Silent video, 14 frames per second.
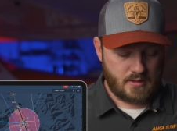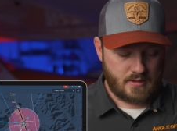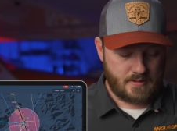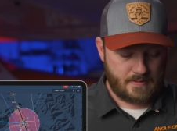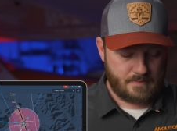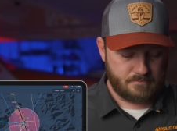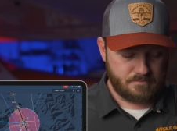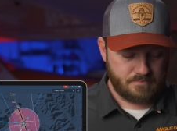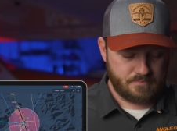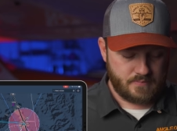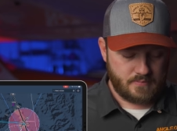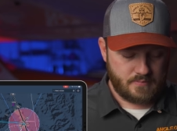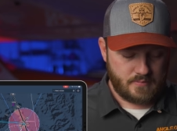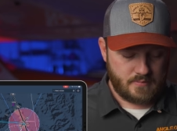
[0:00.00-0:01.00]
Um,
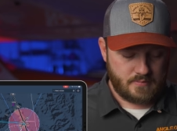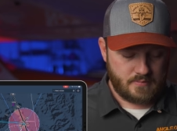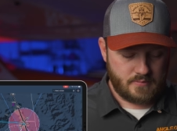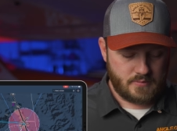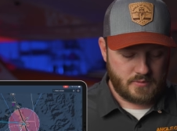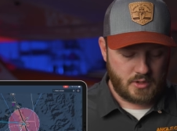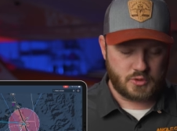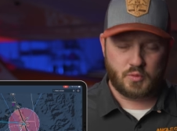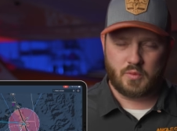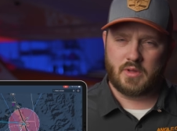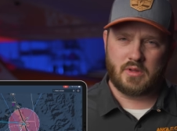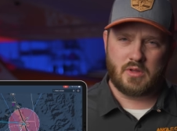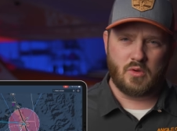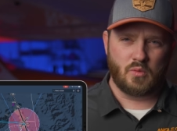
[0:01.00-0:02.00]
there's
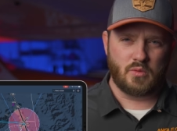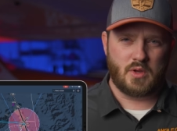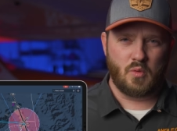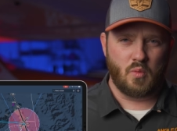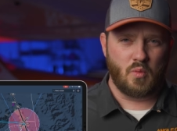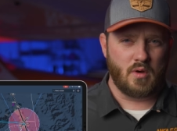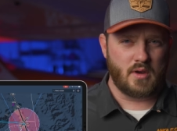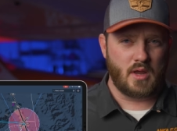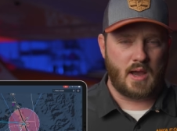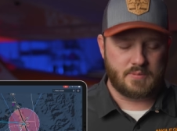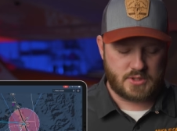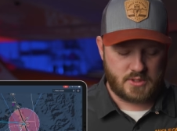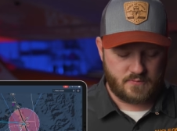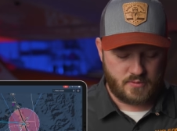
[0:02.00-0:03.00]
really only one
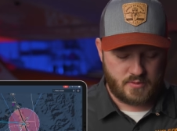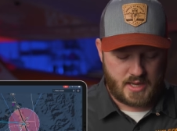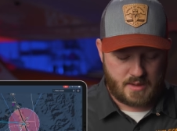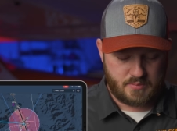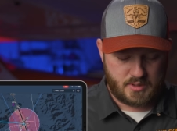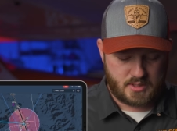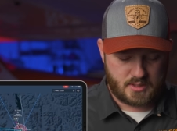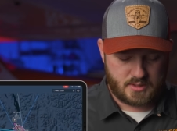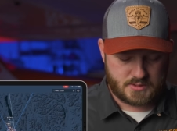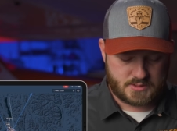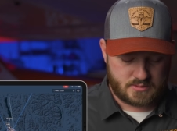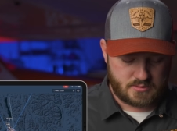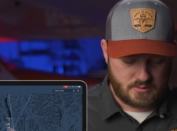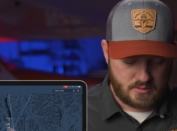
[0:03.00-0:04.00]
option for that
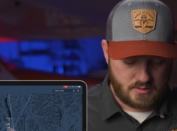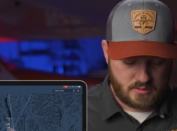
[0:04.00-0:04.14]
because